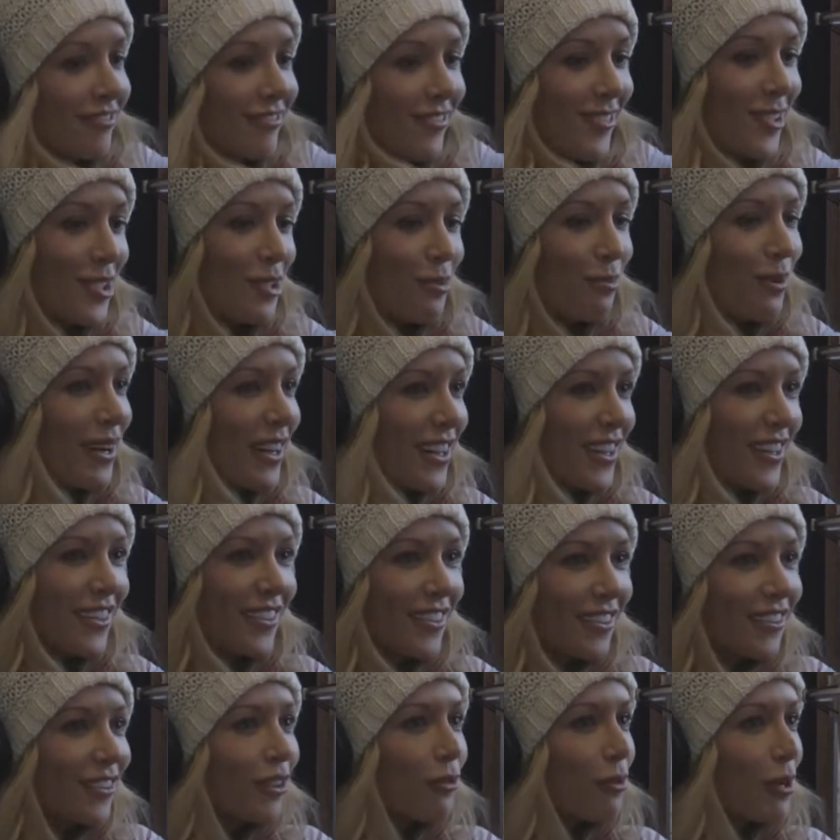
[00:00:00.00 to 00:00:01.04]
sweaty
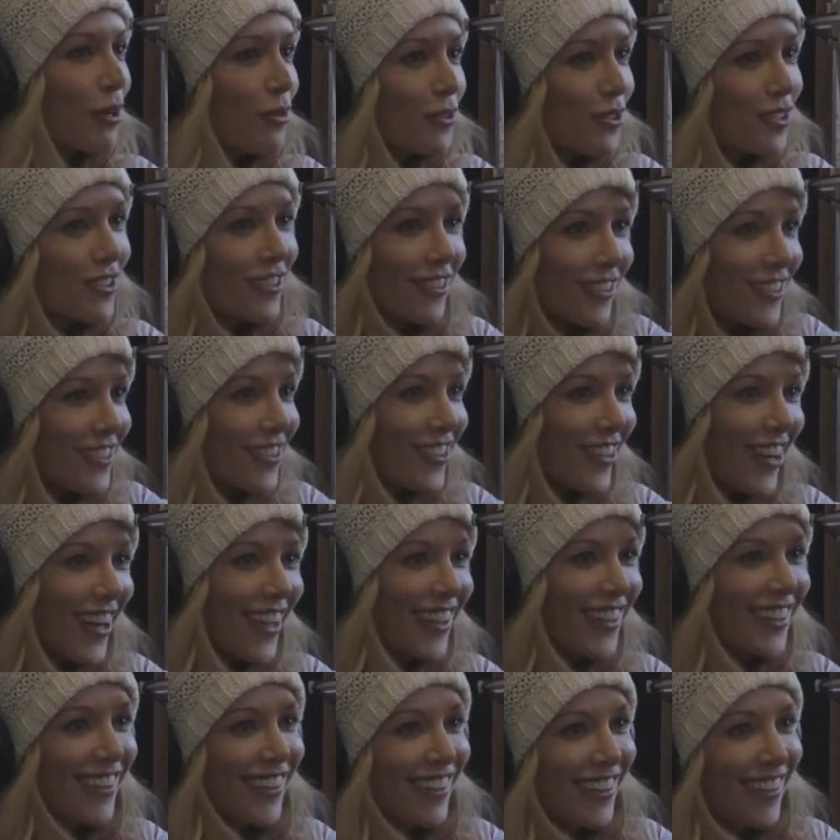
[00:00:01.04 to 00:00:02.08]
and gross and it's
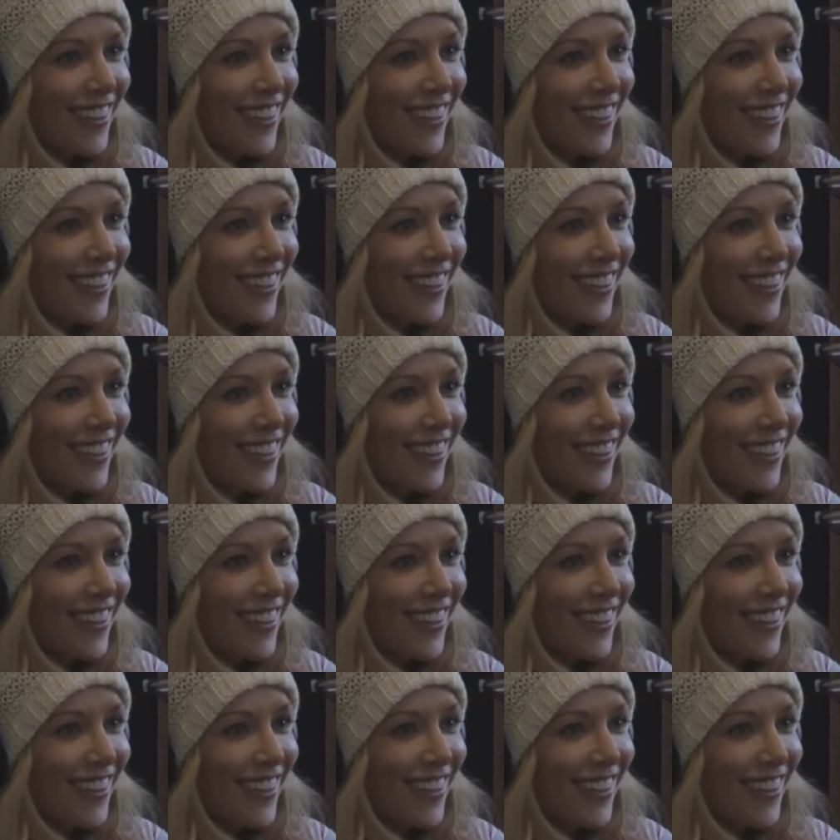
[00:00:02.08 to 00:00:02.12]
great.